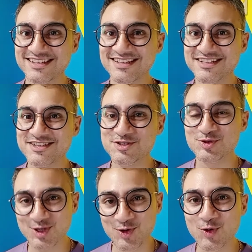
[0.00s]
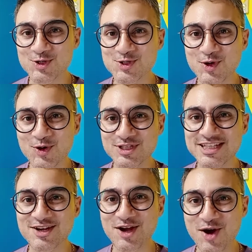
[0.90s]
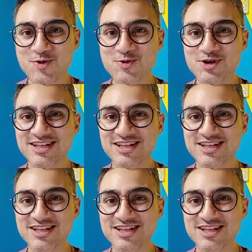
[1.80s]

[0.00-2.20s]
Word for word: so the notes on the account,